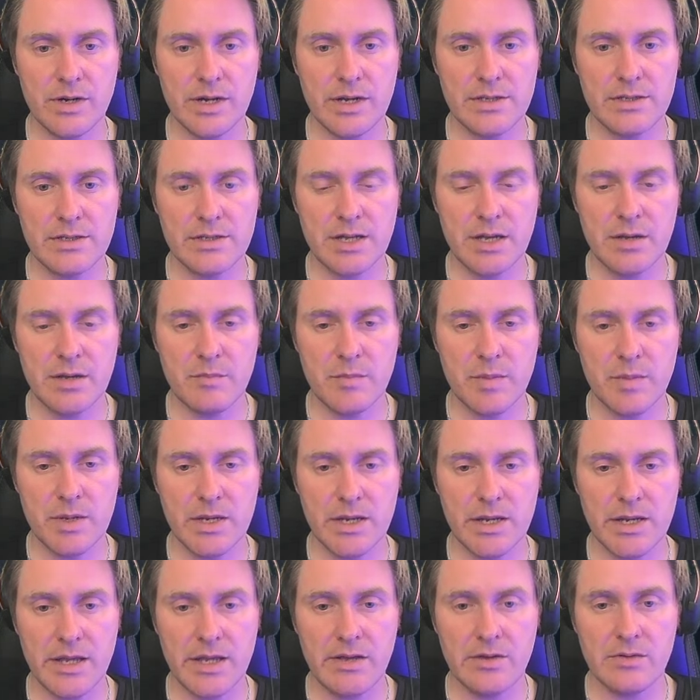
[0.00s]
has not been
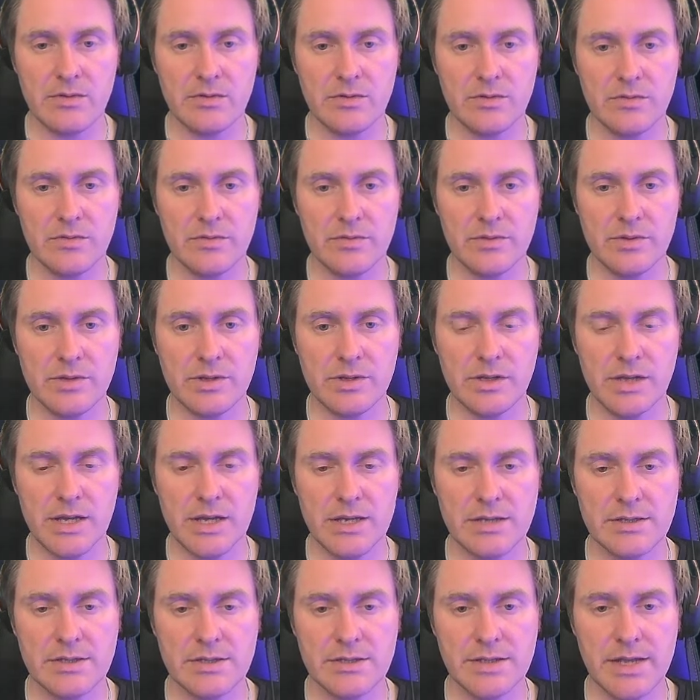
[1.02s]
held for the
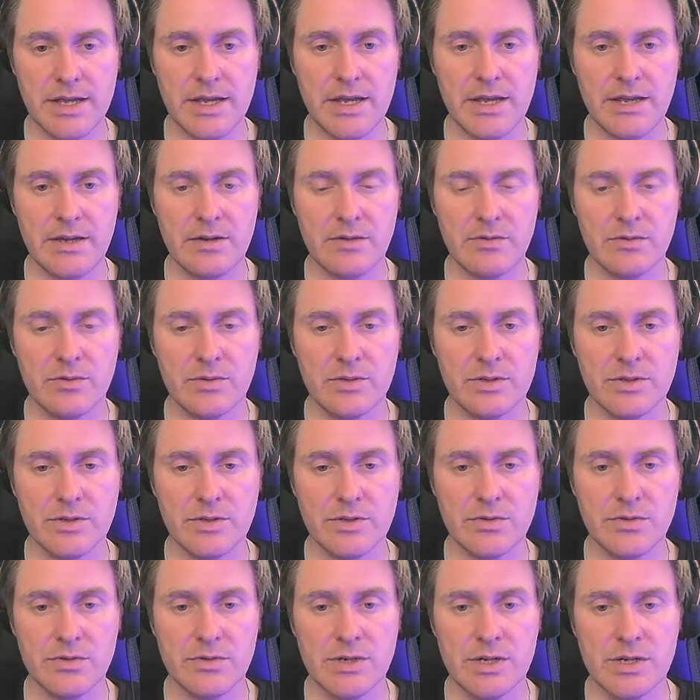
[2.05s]
last day or
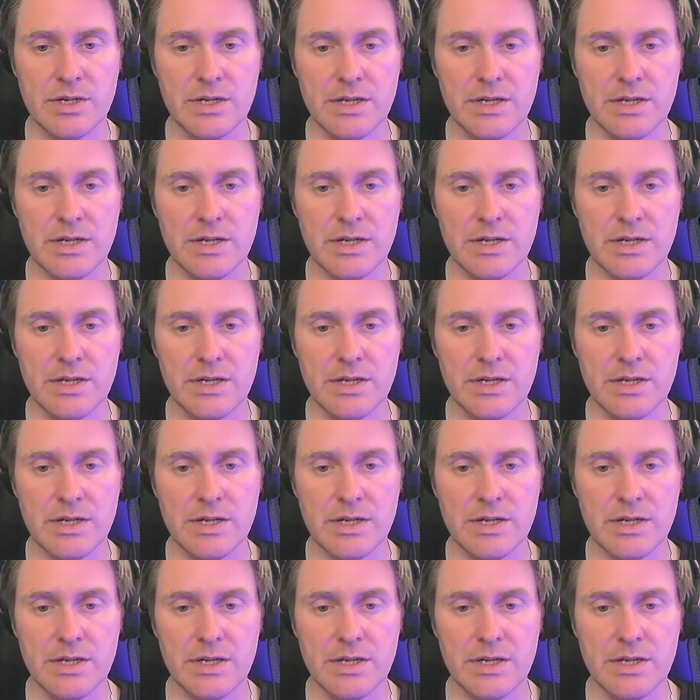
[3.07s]
two.